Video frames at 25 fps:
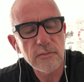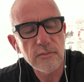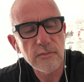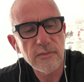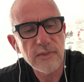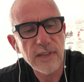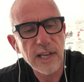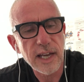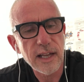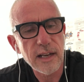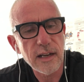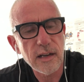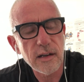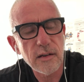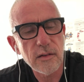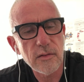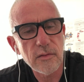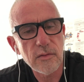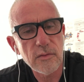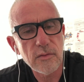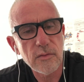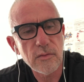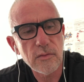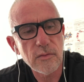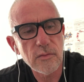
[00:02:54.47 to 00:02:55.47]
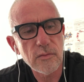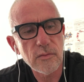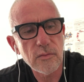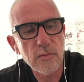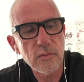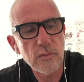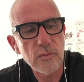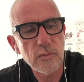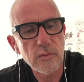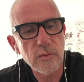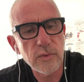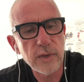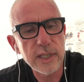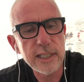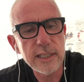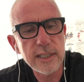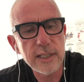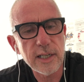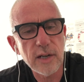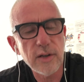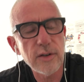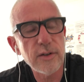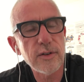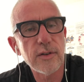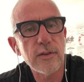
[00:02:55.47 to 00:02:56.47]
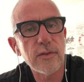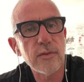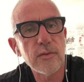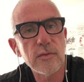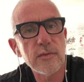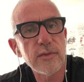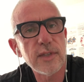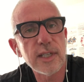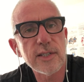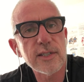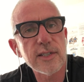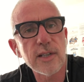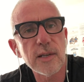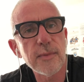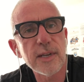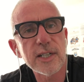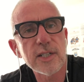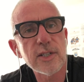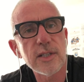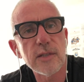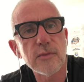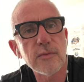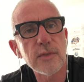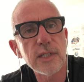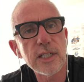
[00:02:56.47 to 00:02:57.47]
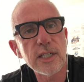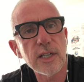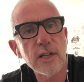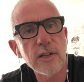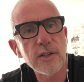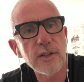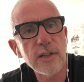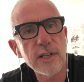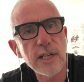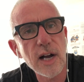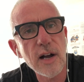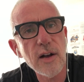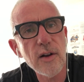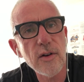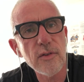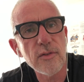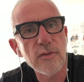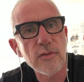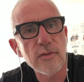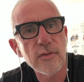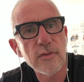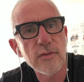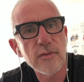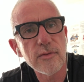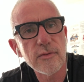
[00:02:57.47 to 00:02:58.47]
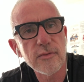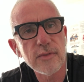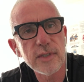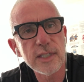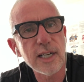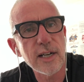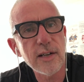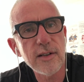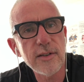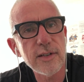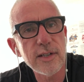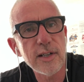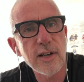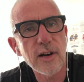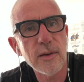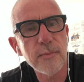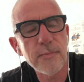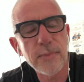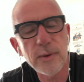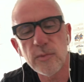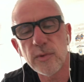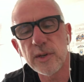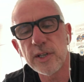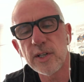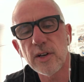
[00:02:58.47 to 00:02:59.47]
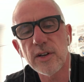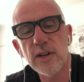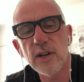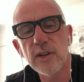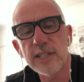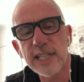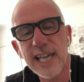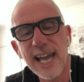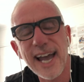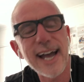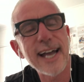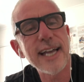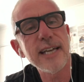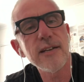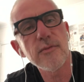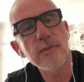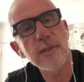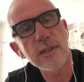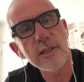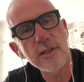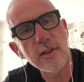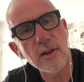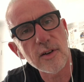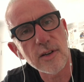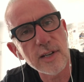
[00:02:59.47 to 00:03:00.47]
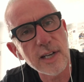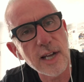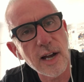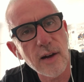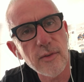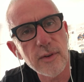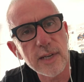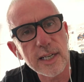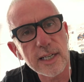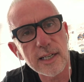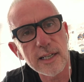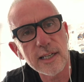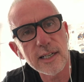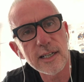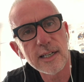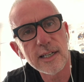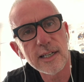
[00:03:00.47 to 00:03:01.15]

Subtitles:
that there's so much that we don't know. We don't know, but we're not okay with not knowing.